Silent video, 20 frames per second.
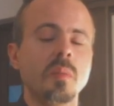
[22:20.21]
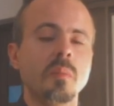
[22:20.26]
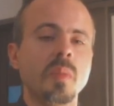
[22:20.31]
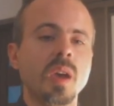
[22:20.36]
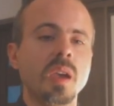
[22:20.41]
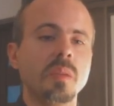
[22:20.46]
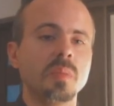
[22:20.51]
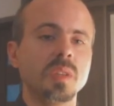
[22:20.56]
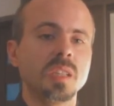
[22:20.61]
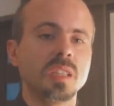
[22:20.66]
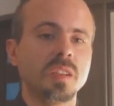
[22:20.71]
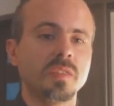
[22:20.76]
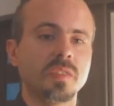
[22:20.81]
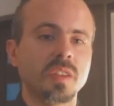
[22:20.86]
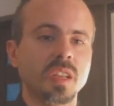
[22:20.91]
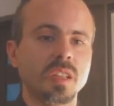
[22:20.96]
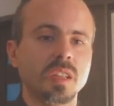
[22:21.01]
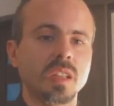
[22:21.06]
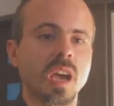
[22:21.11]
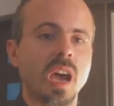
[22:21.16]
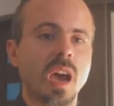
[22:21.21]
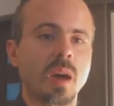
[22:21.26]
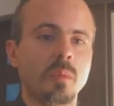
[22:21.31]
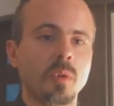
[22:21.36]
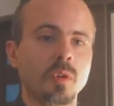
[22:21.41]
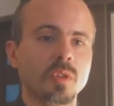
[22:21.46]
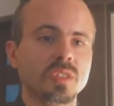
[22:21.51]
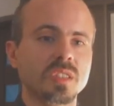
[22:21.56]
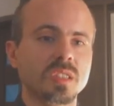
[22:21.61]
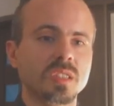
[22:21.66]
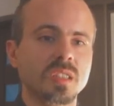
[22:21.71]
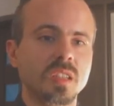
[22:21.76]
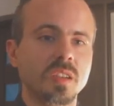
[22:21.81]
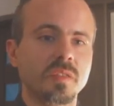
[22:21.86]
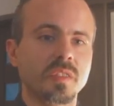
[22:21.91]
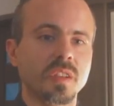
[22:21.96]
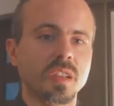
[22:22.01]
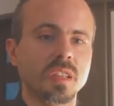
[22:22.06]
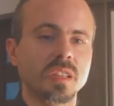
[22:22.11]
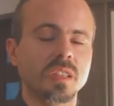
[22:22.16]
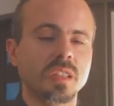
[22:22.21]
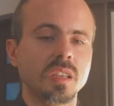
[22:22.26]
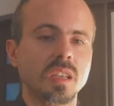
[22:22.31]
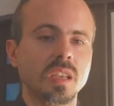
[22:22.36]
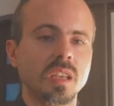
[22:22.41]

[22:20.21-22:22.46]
may be different amongst different